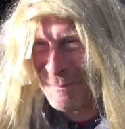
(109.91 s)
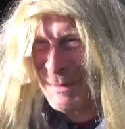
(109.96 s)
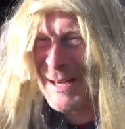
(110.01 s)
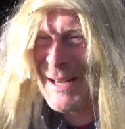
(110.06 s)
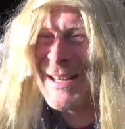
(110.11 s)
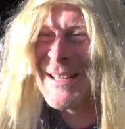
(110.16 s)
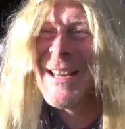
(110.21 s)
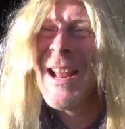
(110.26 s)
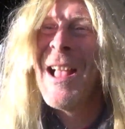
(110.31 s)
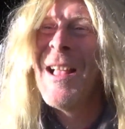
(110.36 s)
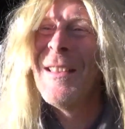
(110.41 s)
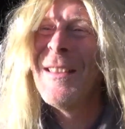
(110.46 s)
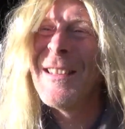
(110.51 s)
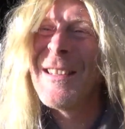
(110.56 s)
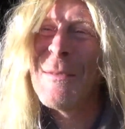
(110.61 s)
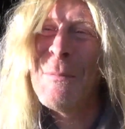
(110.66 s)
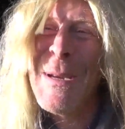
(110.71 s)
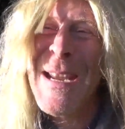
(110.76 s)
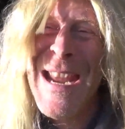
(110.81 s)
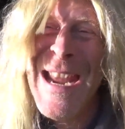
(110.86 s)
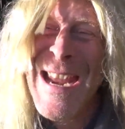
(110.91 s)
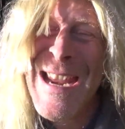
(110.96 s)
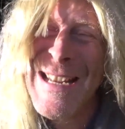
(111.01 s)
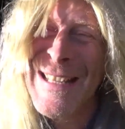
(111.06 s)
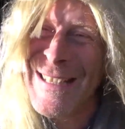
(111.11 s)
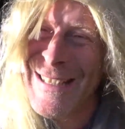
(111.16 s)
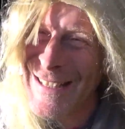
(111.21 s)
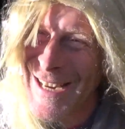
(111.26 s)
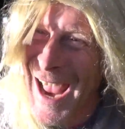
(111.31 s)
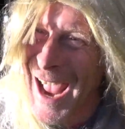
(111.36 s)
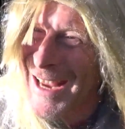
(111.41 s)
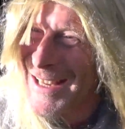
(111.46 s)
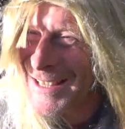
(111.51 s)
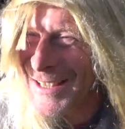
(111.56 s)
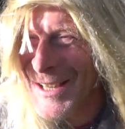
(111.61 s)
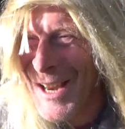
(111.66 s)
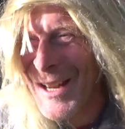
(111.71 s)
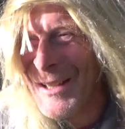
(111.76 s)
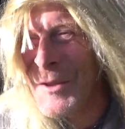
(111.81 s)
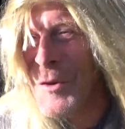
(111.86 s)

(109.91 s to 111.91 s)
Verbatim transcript: because the Swedish accent I